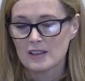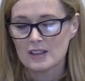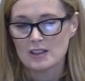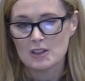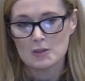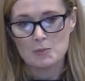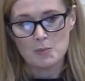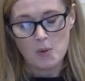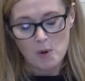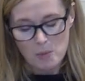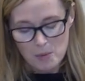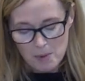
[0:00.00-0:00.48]

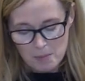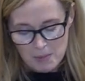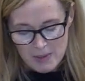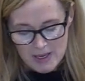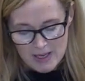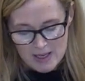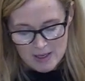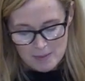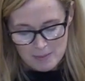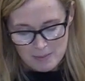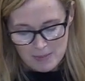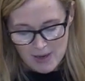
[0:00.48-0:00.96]
has probably
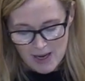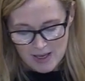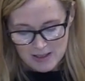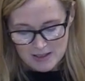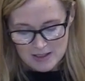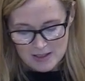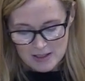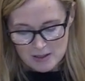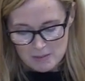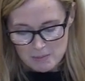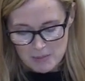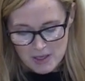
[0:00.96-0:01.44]

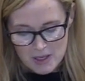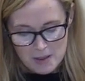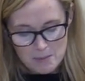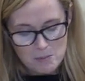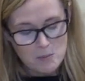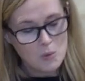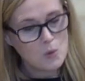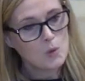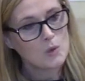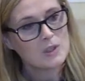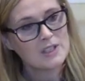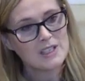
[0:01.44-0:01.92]
impacted me
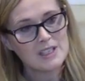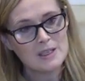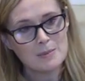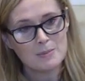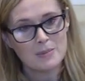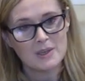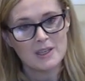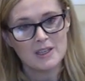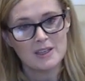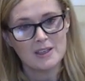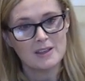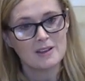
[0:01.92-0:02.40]
more
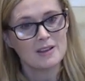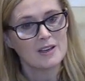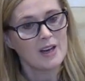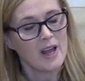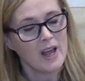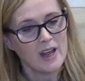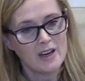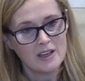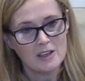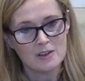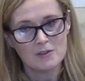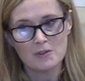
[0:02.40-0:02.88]
deeply than
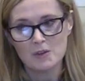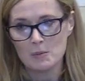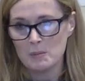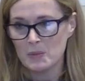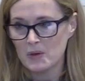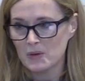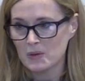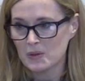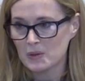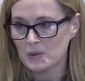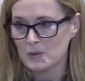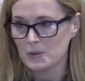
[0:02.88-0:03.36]
any of the
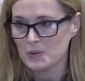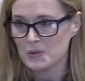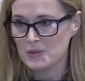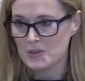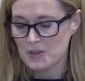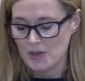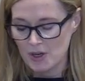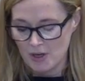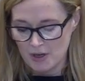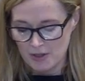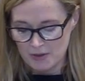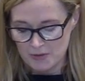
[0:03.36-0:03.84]
miracles
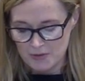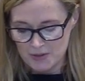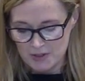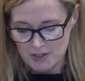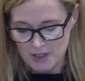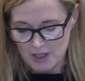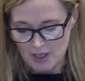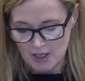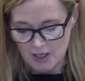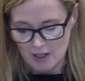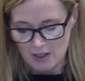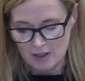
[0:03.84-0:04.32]
that I've
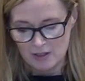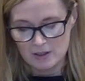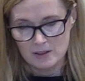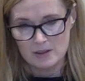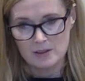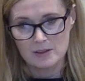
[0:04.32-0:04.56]
seen.